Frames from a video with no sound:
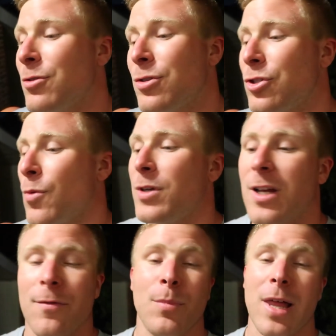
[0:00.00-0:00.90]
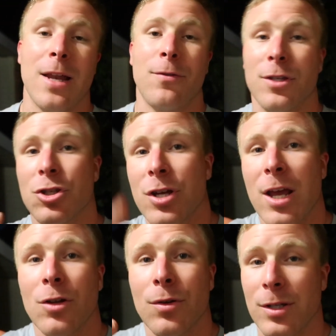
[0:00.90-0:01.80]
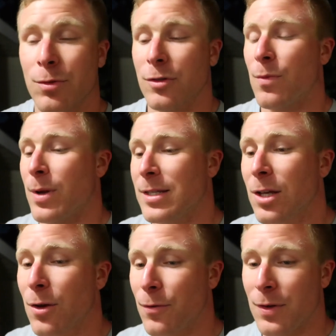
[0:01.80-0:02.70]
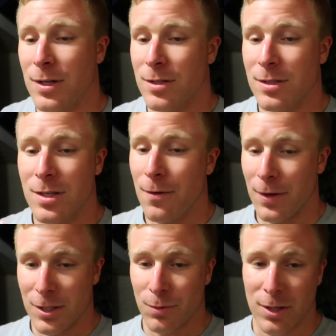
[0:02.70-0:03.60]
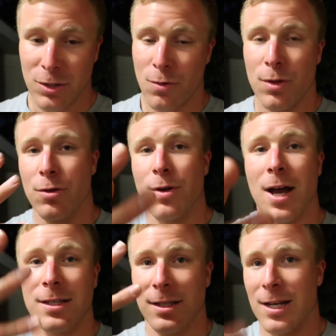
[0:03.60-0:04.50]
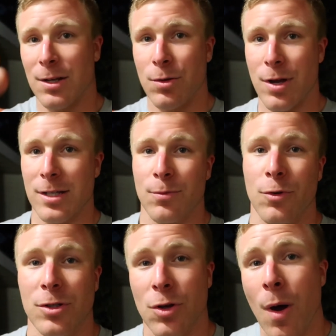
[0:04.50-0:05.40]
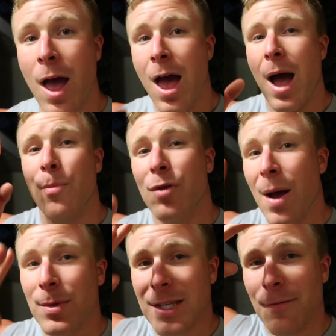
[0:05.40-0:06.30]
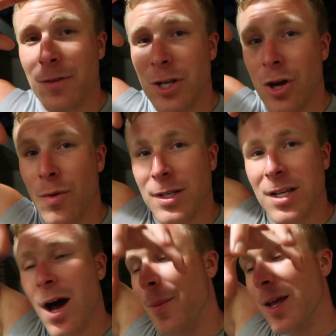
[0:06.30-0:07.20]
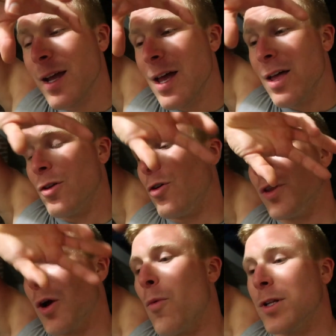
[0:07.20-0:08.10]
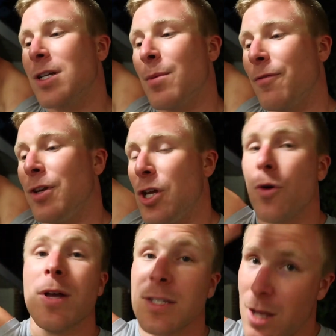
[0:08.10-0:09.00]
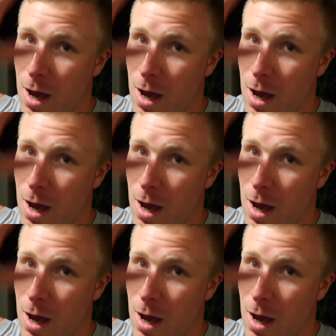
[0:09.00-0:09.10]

But there's just so much I have planned for this channel, as well as for myself, and just stuff I just want to do with you guys to connect with you guys more. So I promise that video is coming. The whole like what's coming video is